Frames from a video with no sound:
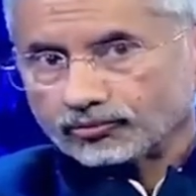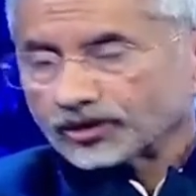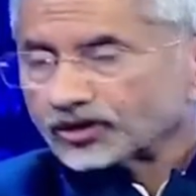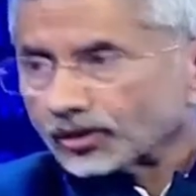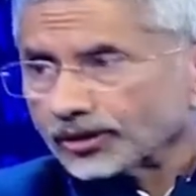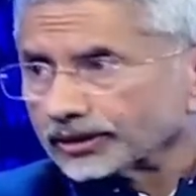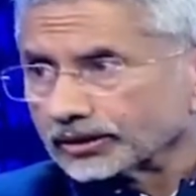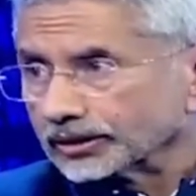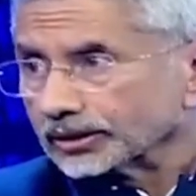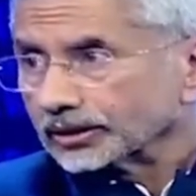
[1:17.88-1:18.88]

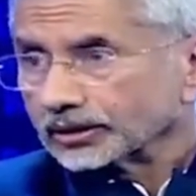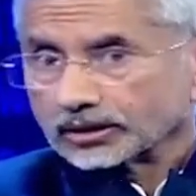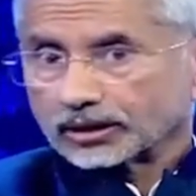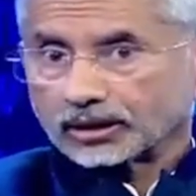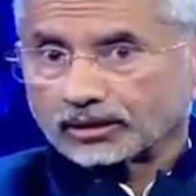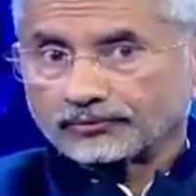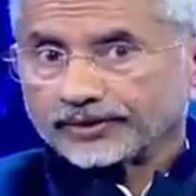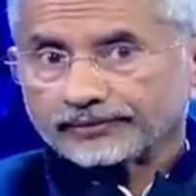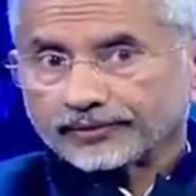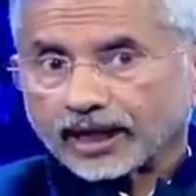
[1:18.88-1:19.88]
historically, we have